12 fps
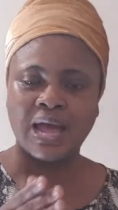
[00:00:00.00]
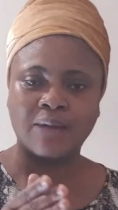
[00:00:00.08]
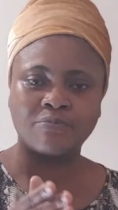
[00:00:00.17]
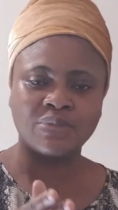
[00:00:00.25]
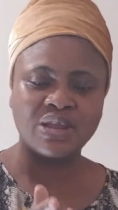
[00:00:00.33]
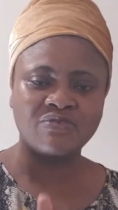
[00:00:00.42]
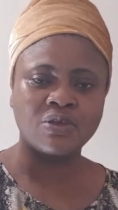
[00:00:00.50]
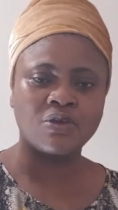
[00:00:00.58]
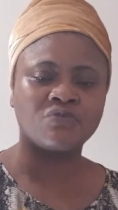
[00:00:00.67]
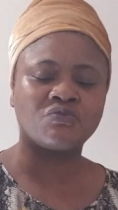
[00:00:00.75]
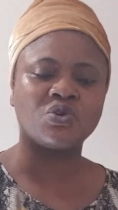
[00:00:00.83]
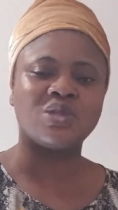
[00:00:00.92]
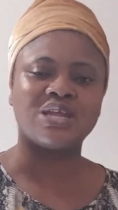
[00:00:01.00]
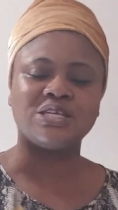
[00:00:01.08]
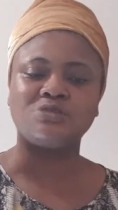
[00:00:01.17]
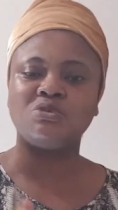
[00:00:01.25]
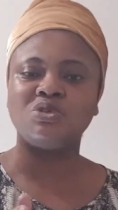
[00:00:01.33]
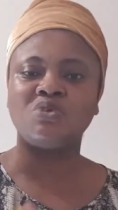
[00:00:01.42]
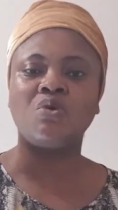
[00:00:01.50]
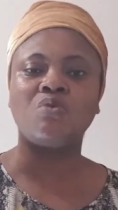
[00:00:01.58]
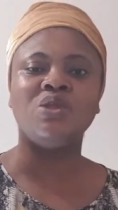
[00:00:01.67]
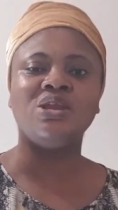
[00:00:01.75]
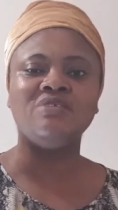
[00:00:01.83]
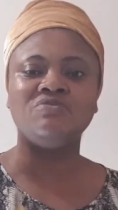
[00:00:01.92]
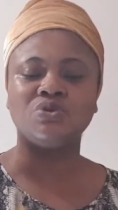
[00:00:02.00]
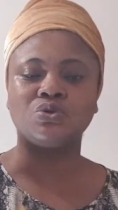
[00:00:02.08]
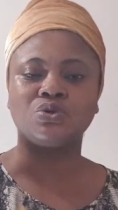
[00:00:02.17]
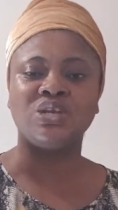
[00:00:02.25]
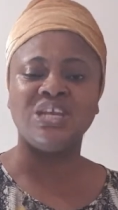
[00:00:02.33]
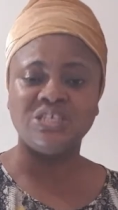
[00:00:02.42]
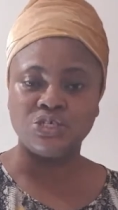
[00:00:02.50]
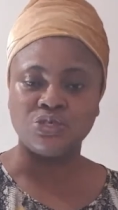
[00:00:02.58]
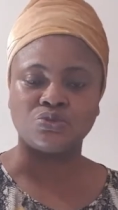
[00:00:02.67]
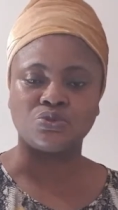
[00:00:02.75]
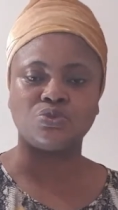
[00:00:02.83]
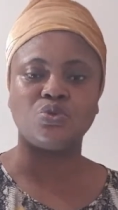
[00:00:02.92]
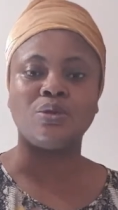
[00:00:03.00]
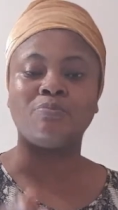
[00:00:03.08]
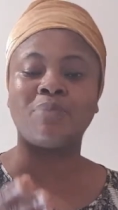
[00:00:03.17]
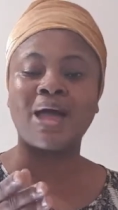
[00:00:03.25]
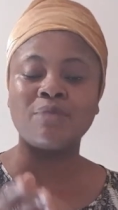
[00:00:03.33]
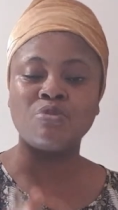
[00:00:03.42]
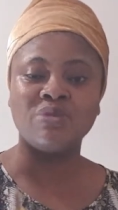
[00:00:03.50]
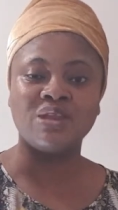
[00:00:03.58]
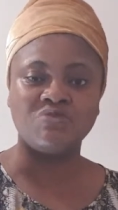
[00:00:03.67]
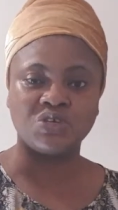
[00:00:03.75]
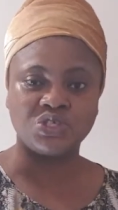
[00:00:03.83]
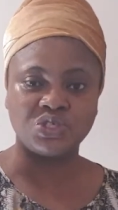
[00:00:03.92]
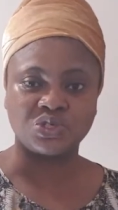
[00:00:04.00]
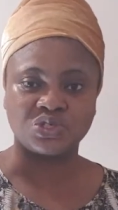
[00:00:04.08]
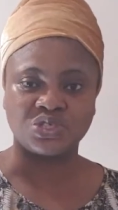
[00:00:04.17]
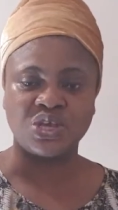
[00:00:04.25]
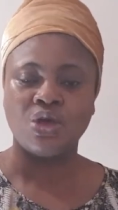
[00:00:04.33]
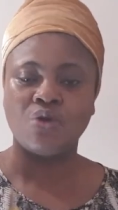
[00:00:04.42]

I'm believing God for you that the Spirit of God will lead you to a Bible-believing church